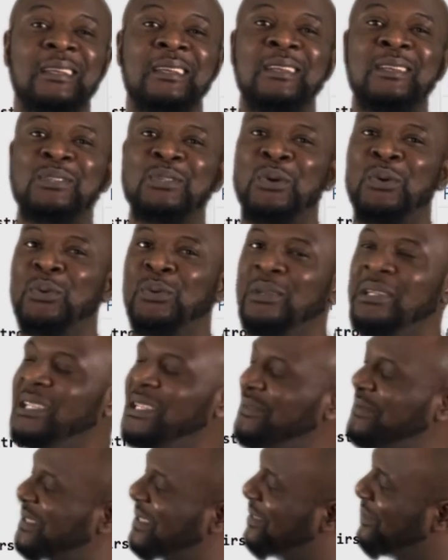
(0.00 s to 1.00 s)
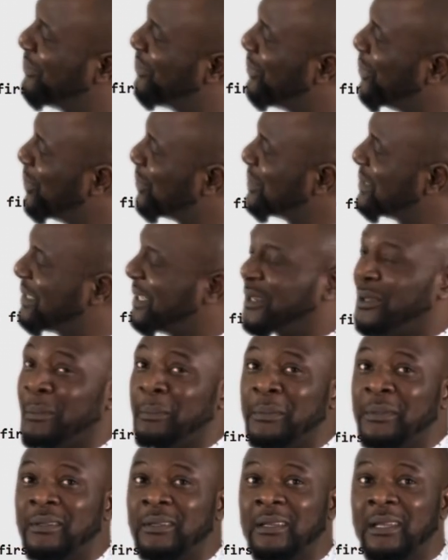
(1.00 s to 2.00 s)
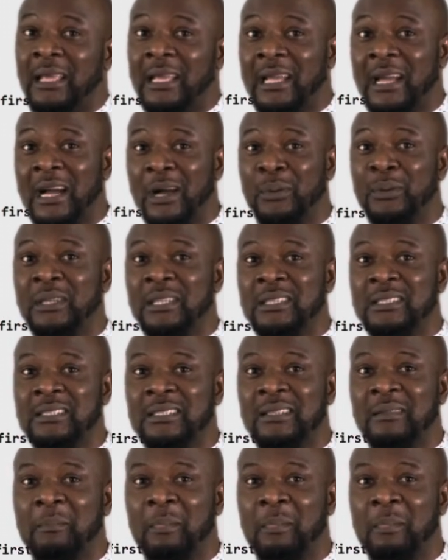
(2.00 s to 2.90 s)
So we'll leave the default setup like how it is.